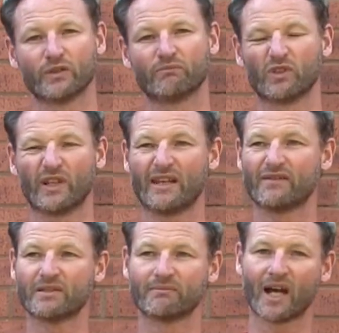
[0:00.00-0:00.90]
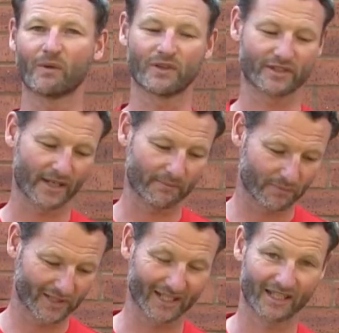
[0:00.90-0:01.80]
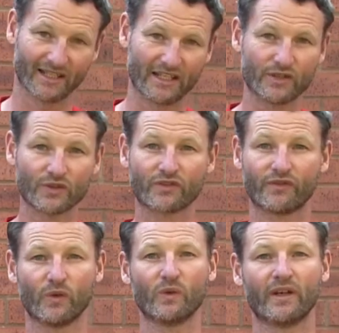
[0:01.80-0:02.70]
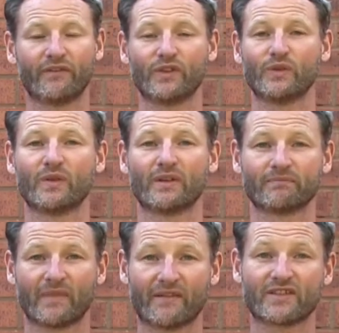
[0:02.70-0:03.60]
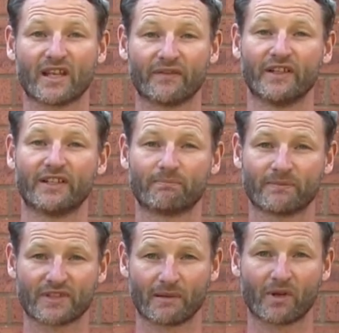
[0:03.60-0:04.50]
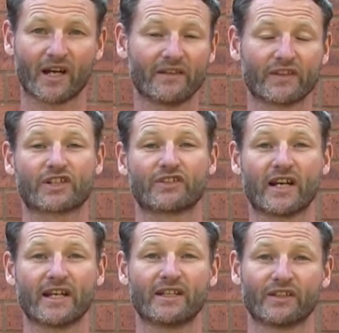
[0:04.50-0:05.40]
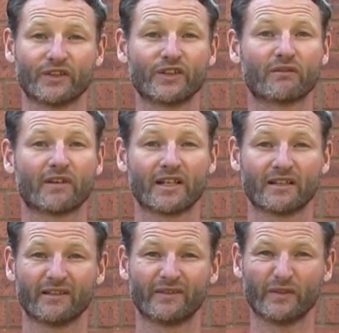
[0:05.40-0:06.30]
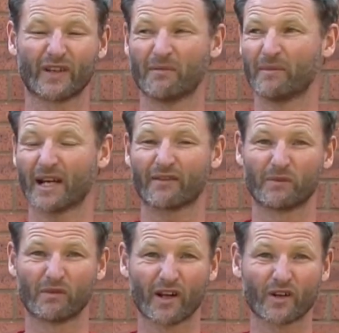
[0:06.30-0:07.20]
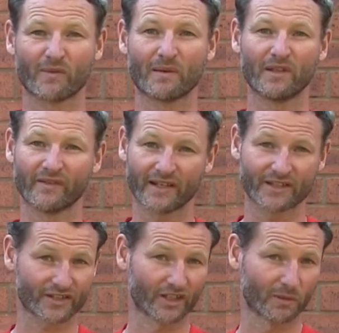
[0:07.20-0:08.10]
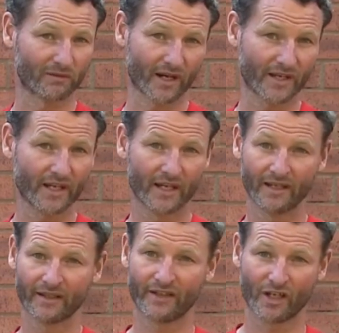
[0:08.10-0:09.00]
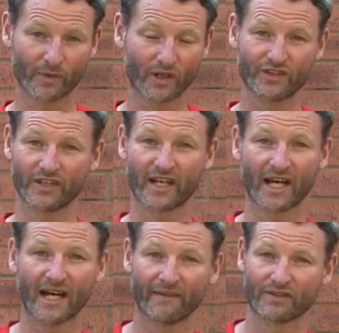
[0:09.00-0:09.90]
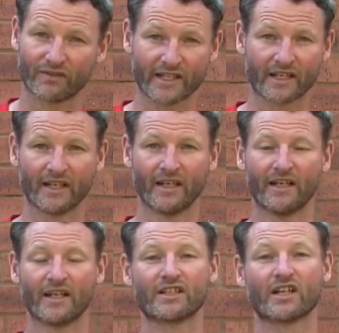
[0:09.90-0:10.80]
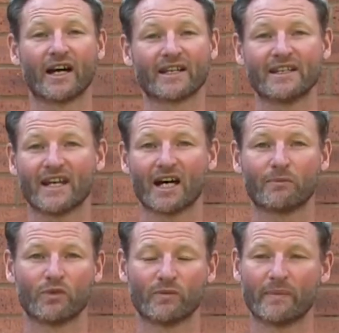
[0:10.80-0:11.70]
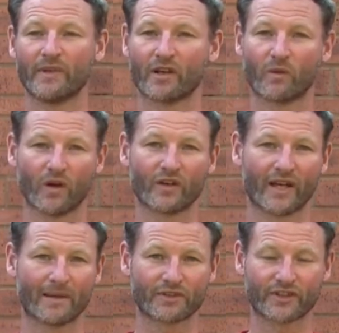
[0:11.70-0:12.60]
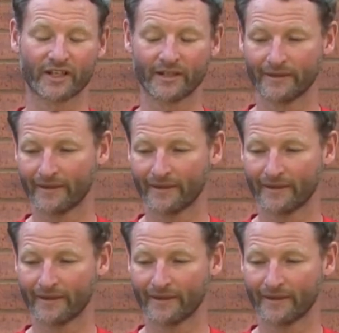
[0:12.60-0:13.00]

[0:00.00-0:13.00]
or even I wouldn't say particularly useful, if you have suffered some kind of a strain on your run. If you've come back from a run, or maybe you've had to stop a run, because your calf's really tightened up, or maybe your quad or hamstring,